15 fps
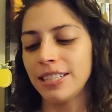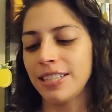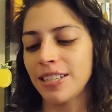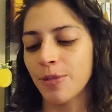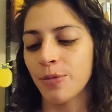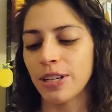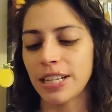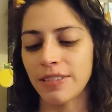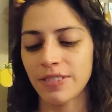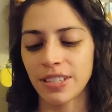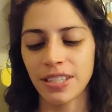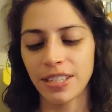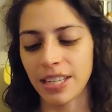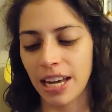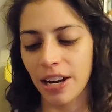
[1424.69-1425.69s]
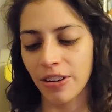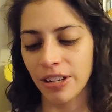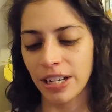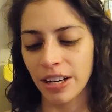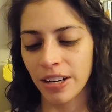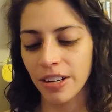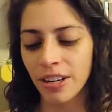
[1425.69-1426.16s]
and someone even
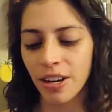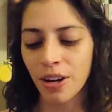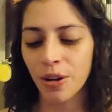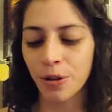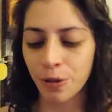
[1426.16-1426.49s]
scarier